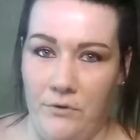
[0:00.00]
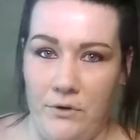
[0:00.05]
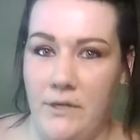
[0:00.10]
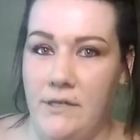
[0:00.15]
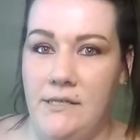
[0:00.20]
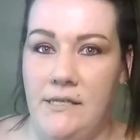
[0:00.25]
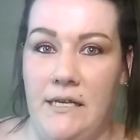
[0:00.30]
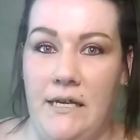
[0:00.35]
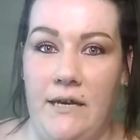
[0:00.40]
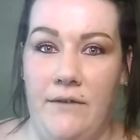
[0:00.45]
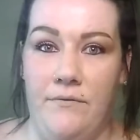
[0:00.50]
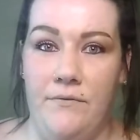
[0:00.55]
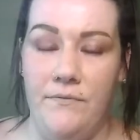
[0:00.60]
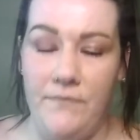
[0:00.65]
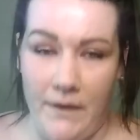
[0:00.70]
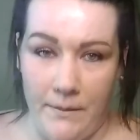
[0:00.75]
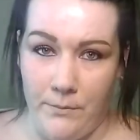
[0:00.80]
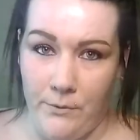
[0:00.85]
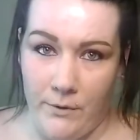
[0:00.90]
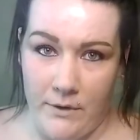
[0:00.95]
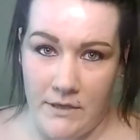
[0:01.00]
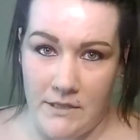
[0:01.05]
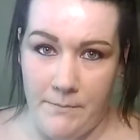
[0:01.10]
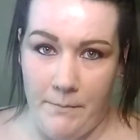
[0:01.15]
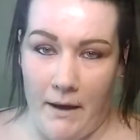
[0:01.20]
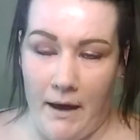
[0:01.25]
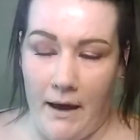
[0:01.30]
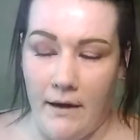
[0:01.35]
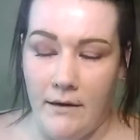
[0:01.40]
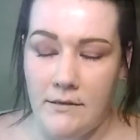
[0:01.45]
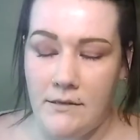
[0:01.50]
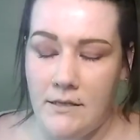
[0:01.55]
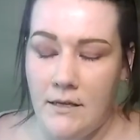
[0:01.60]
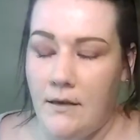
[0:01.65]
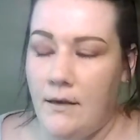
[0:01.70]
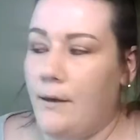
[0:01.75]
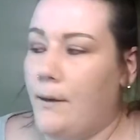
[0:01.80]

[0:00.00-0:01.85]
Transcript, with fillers: received February's box.